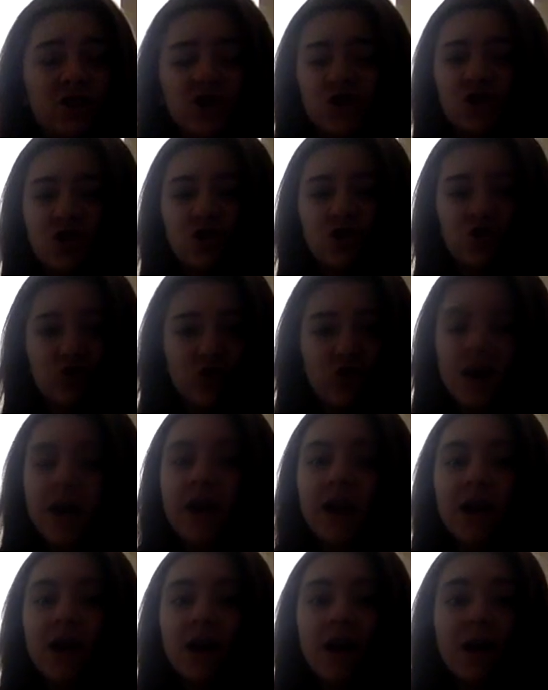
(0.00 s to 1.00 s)
the string?
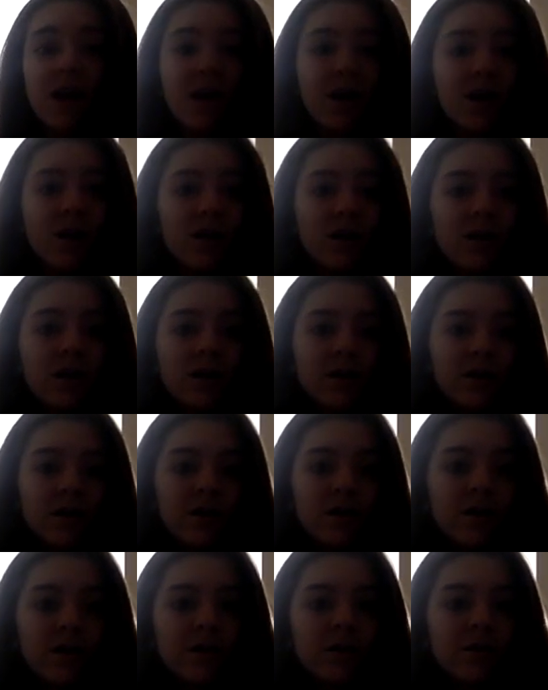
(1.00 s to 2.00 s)

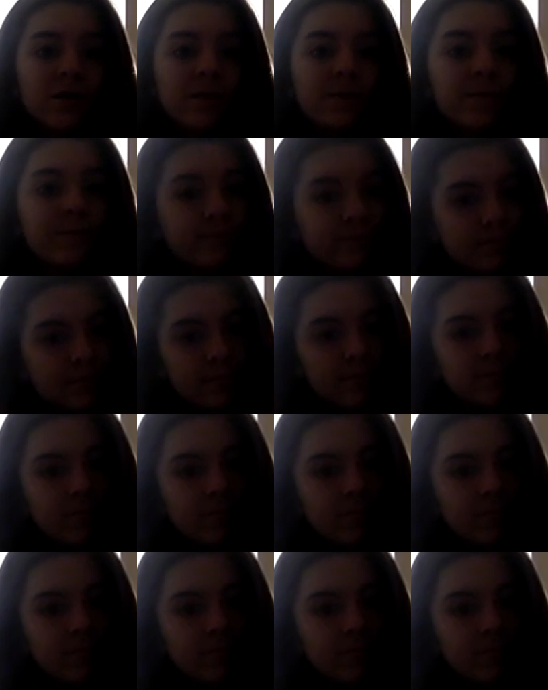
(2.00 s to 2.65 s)
We're getting to that